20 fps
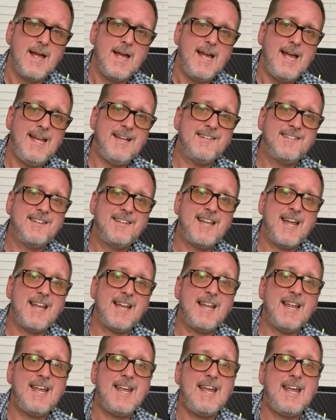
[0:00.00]

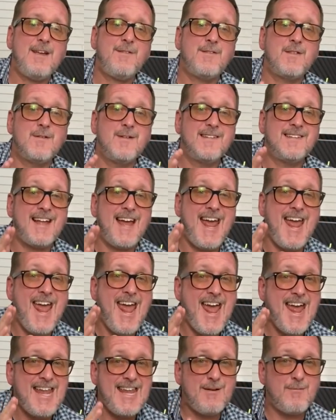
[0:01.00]
Incidentally, if there is
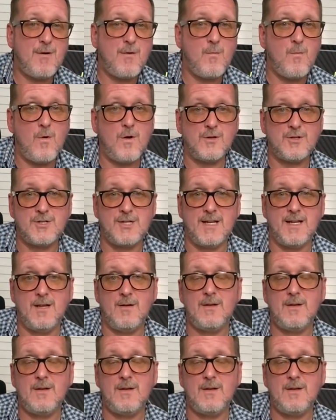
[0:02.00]
anyone watching